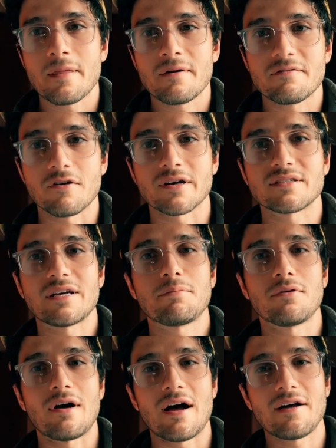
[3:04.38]
For
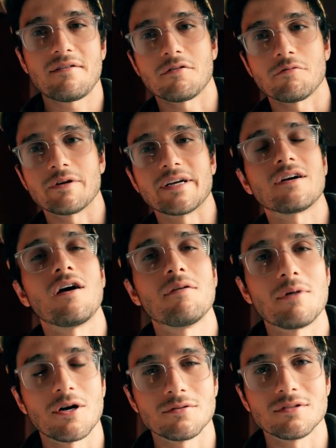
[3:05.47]
example, I have a recall
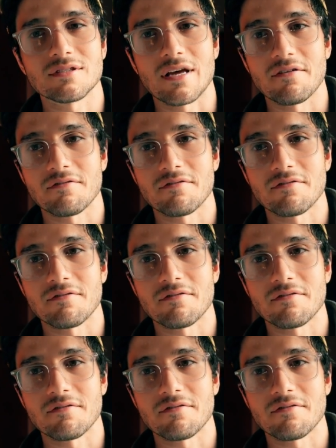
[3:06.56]
mode set